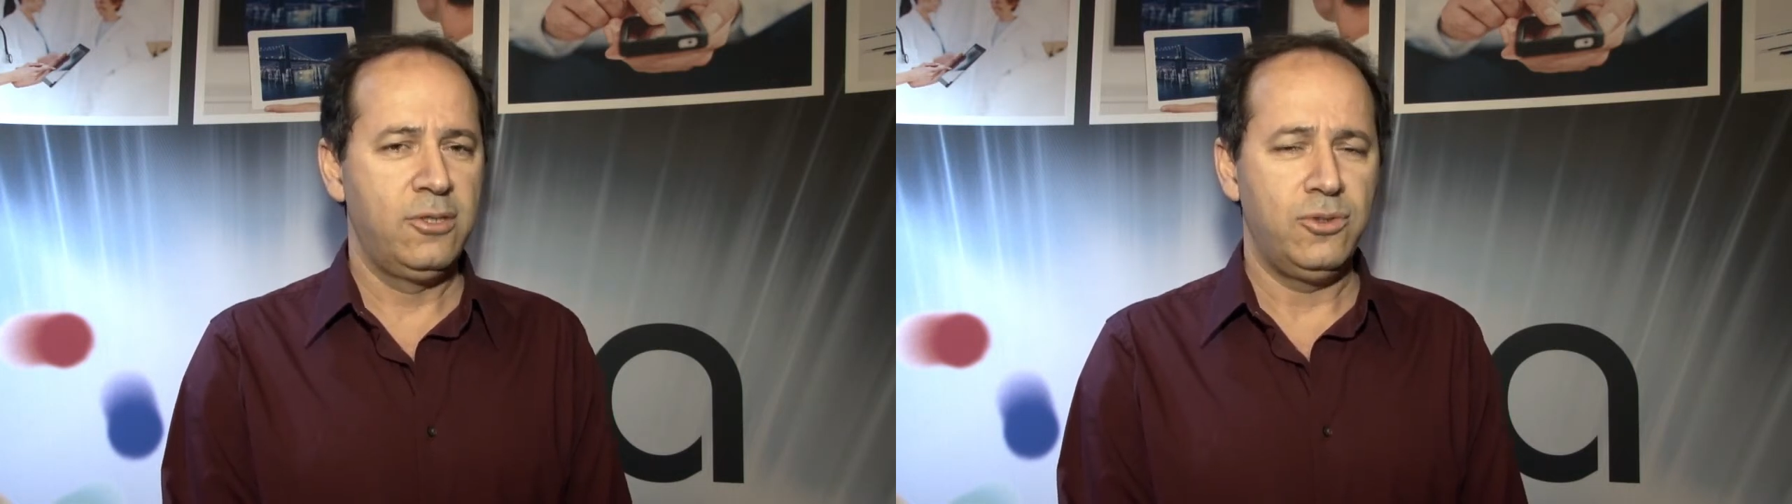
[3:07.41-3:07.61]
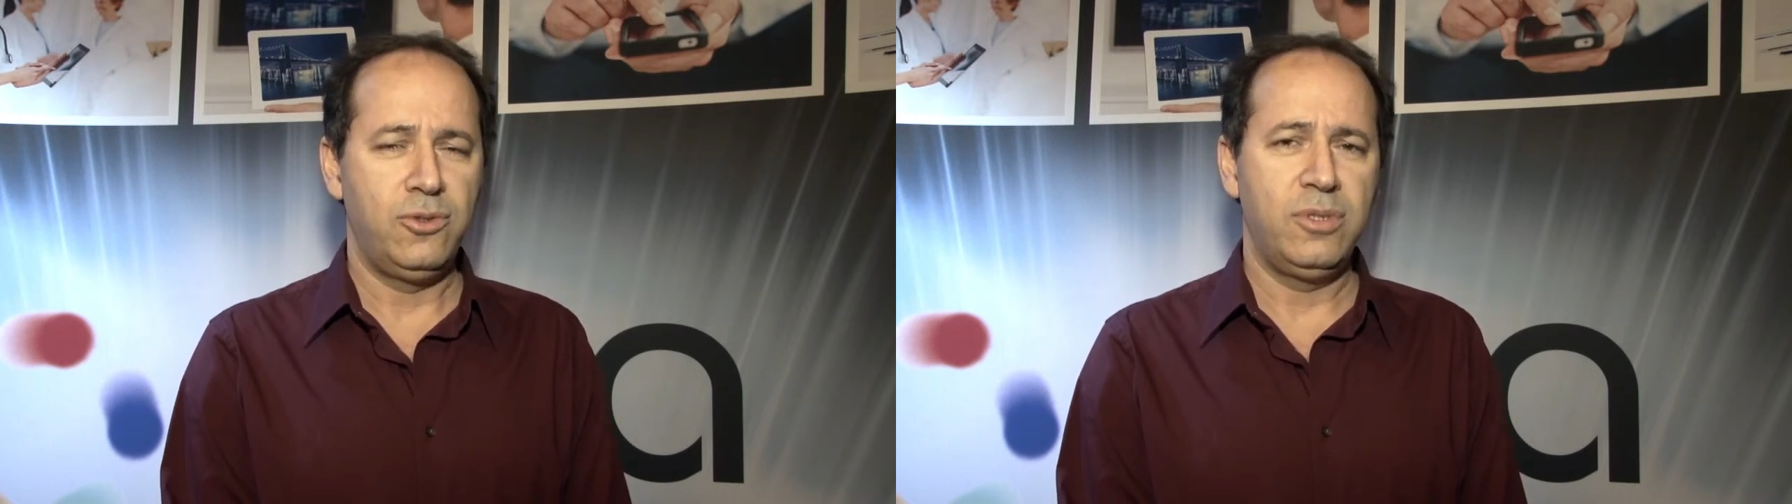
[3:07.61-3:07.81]

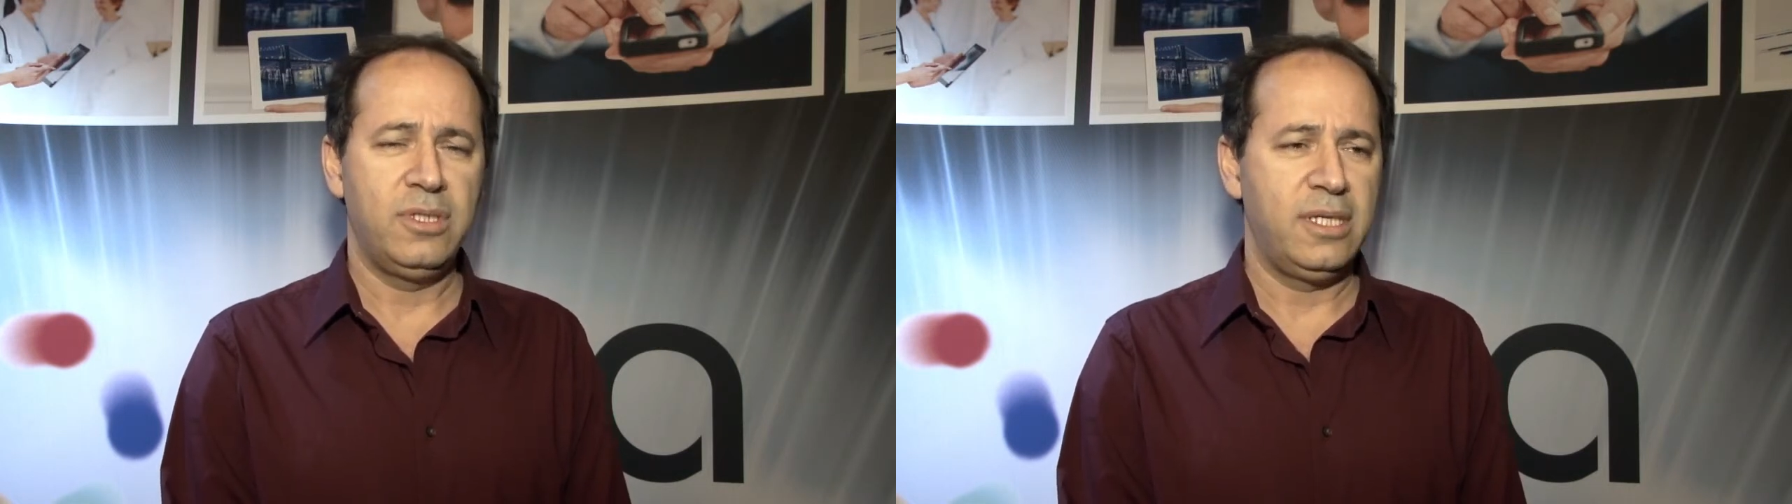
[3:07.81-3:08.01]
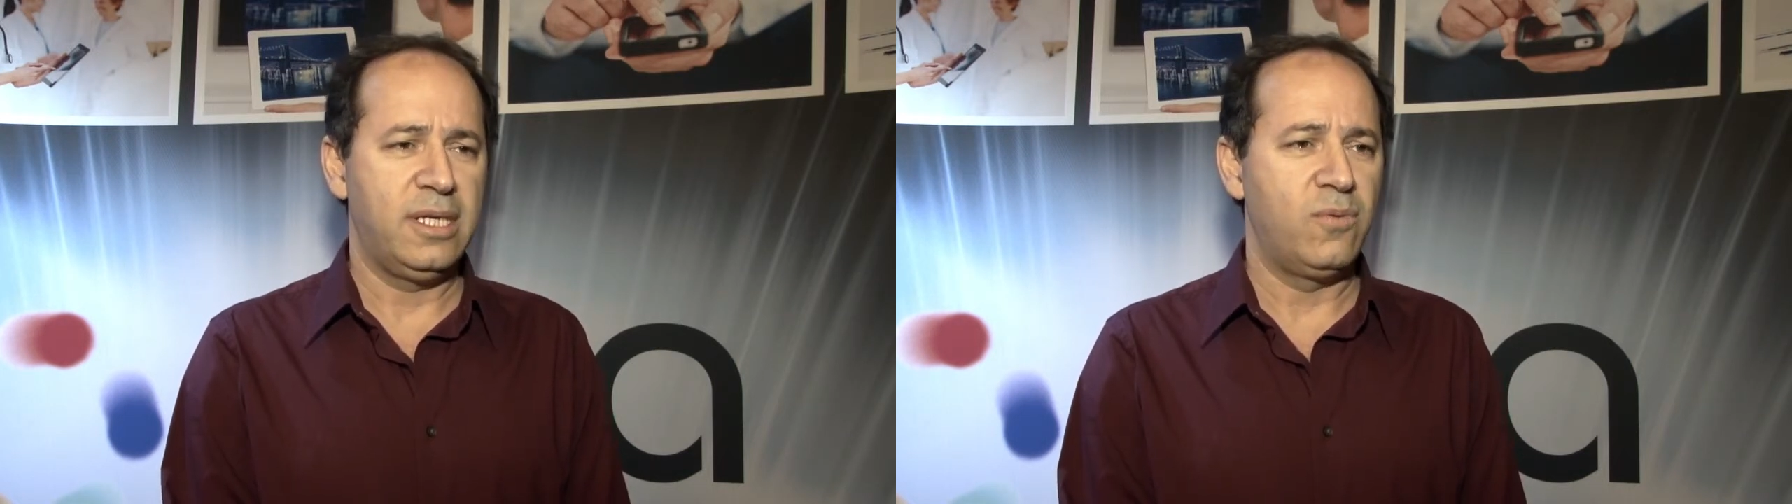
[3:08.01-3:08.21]
to do
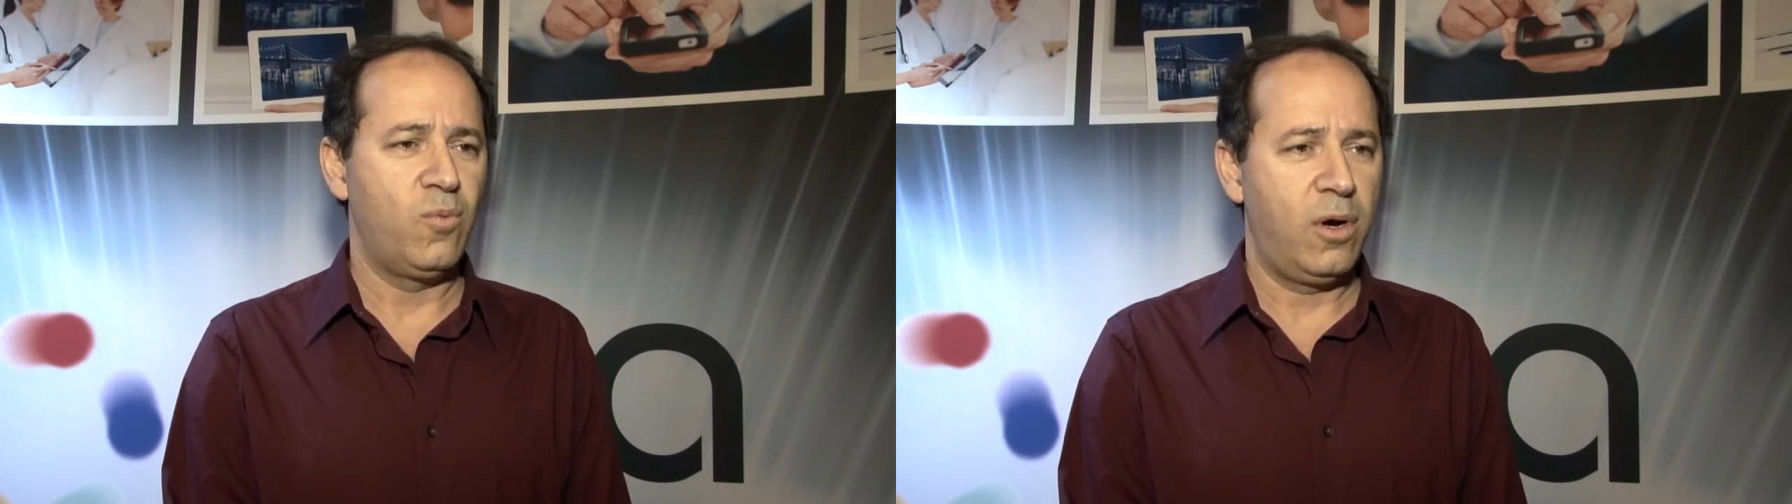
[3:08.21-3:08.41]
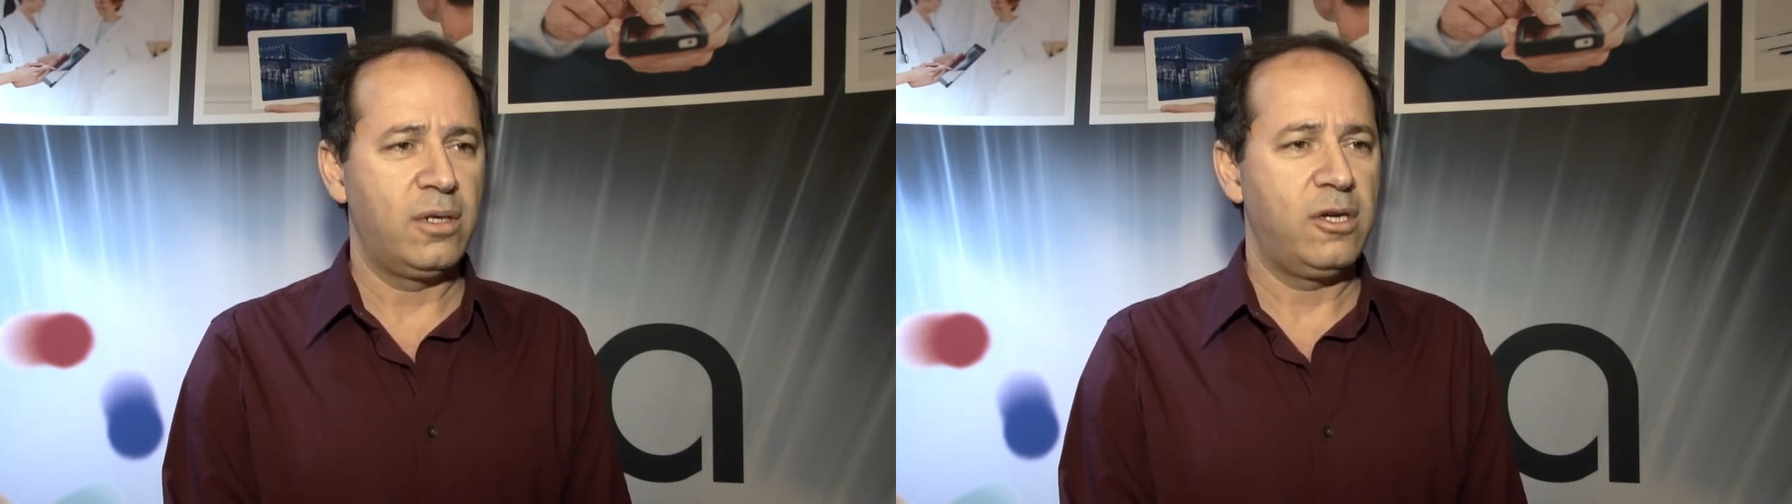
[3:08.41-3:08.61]
it in
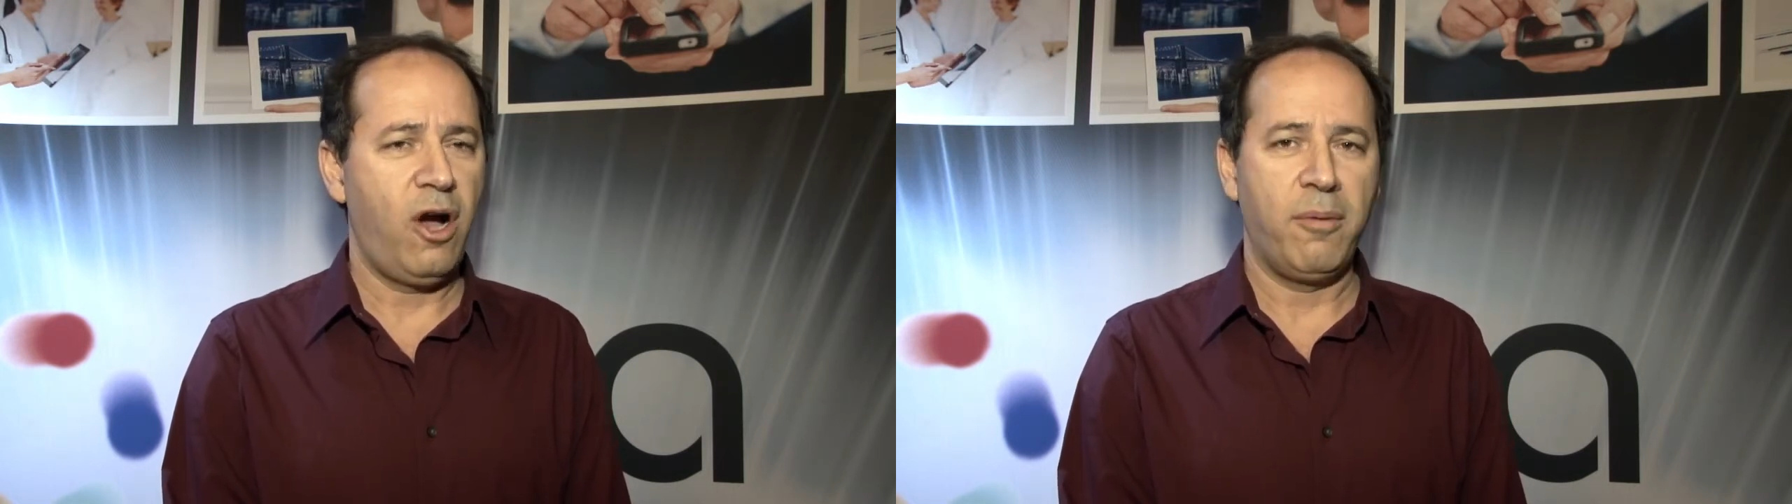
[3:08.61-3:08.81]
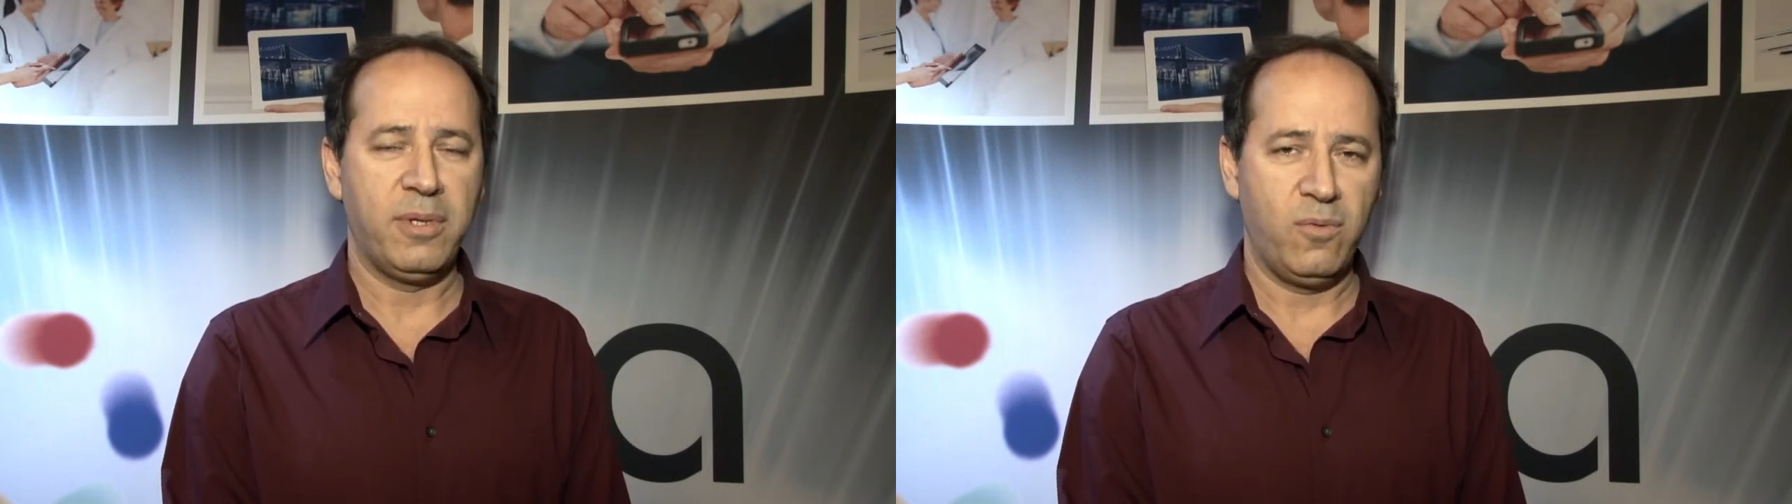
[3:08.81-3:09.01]
one
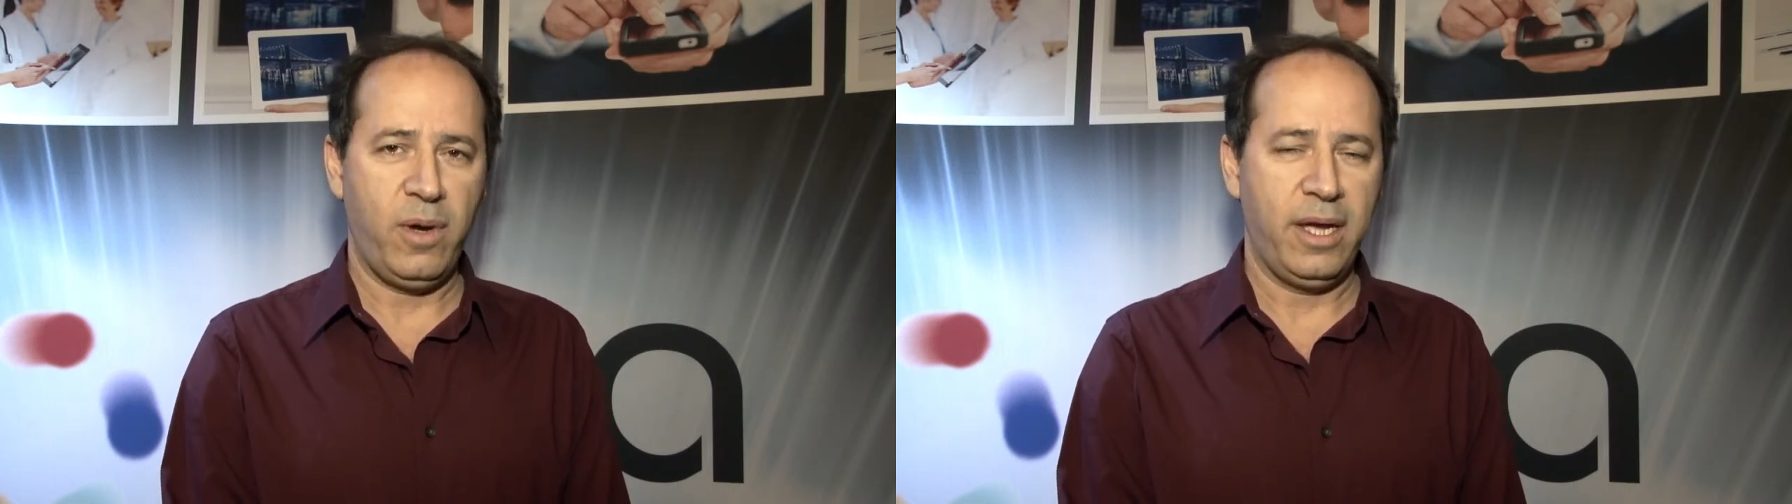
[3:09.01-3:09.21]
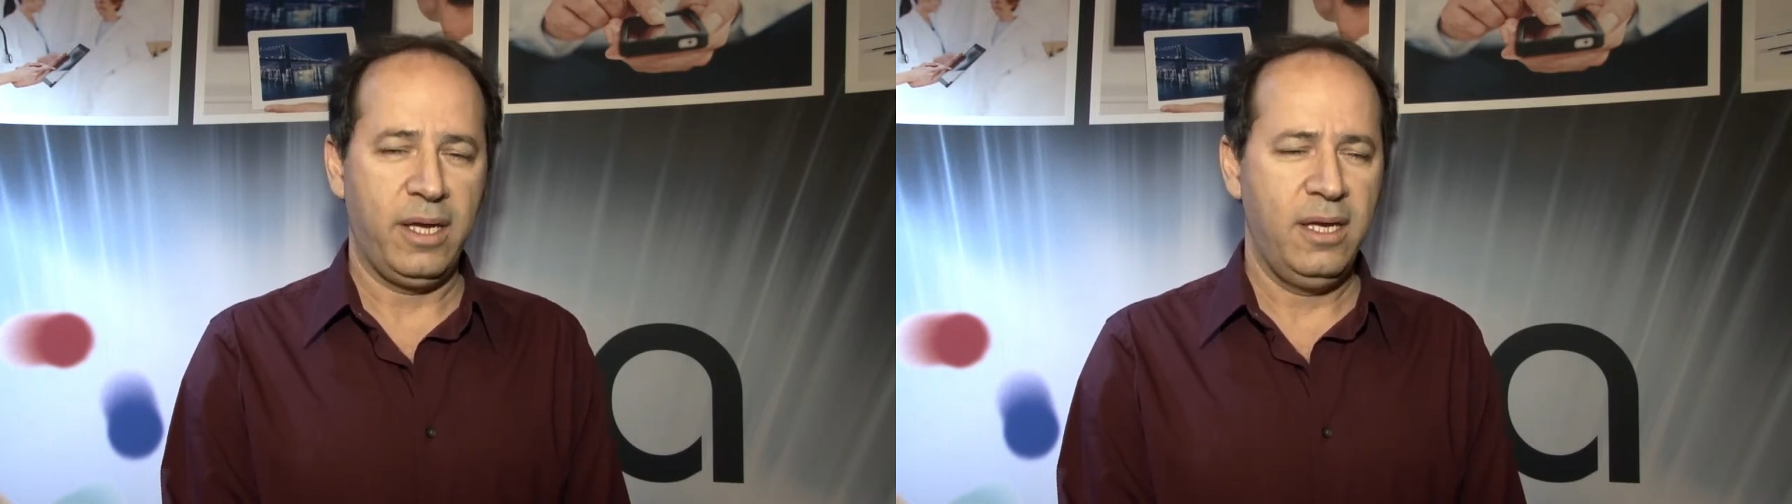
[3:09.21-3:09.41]
common
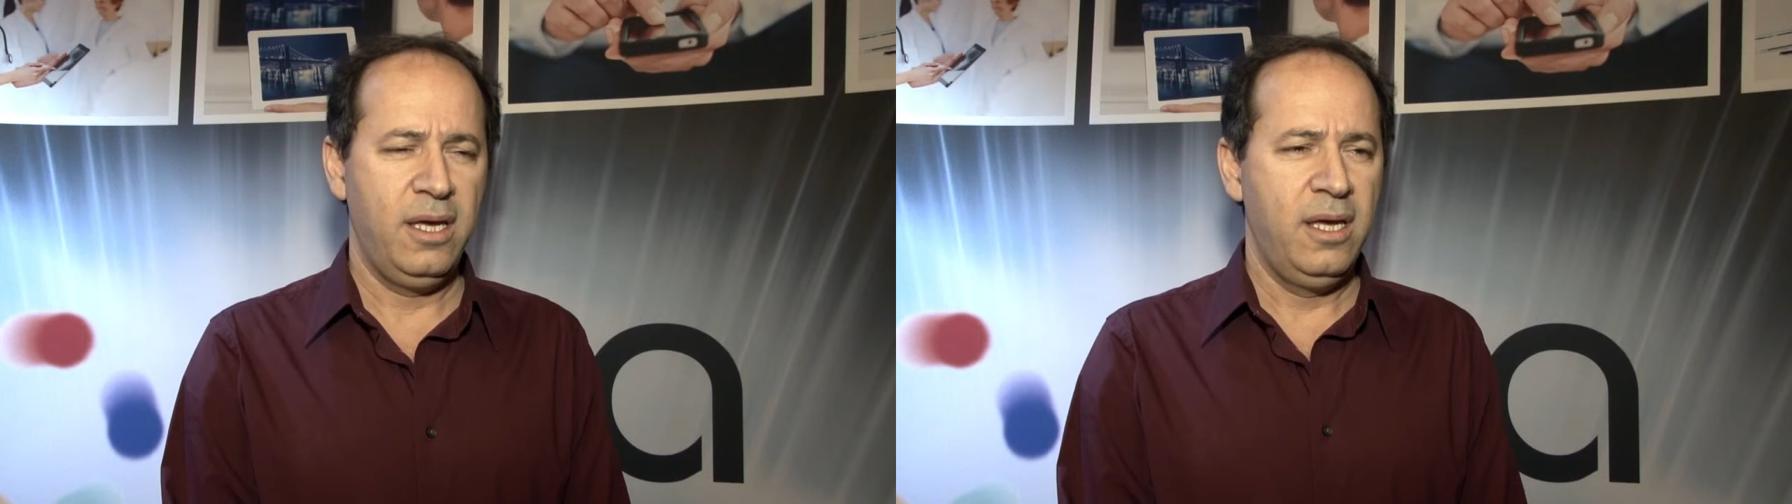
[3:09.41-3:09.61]
way.